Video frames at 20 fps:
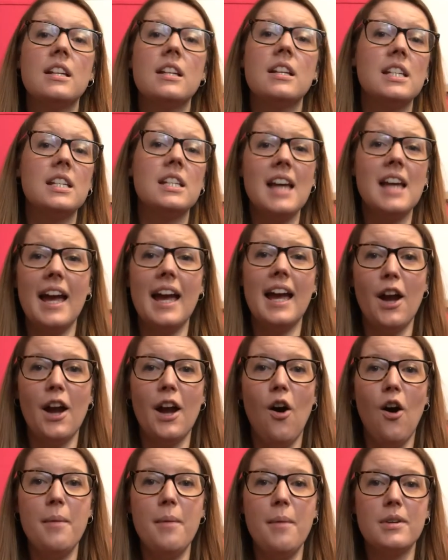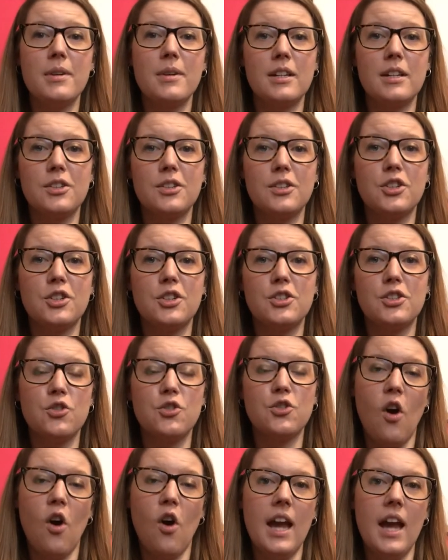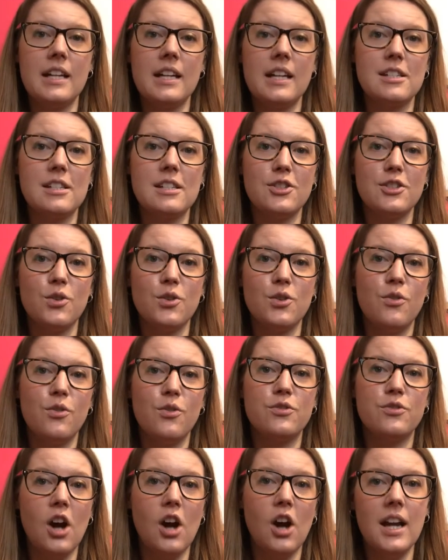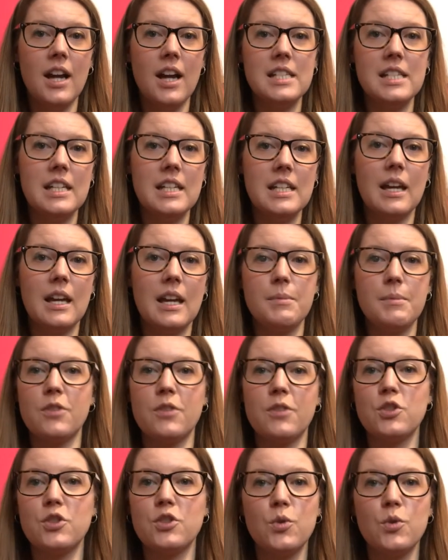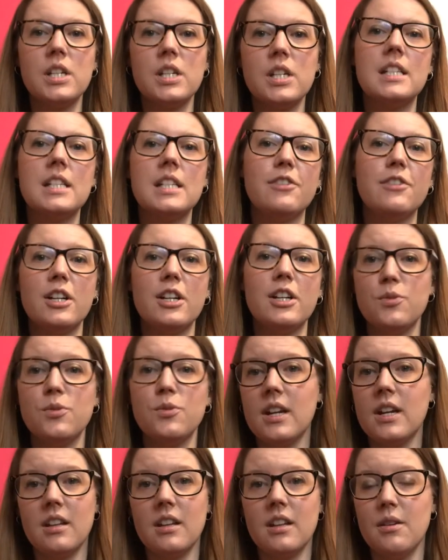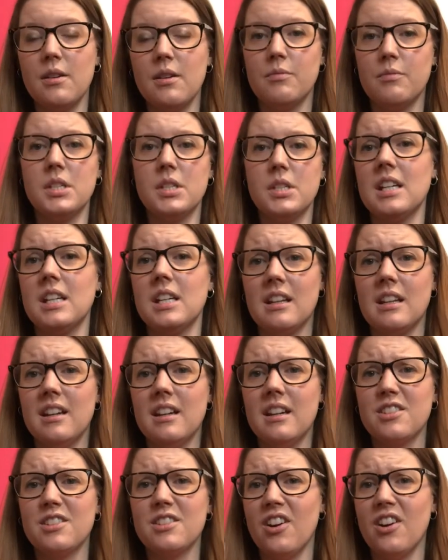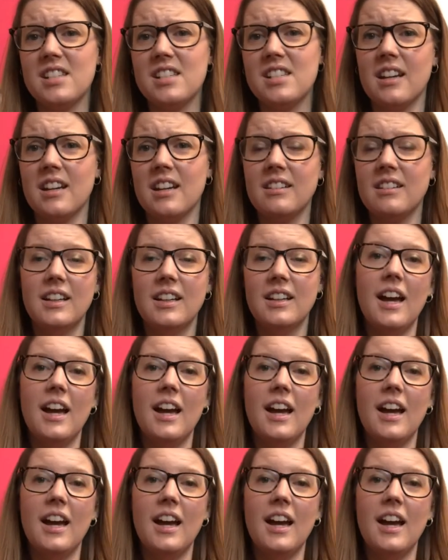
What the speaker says: Today I'm trying to sort of tidy and get myself sorted. If I do anything particularly exciting,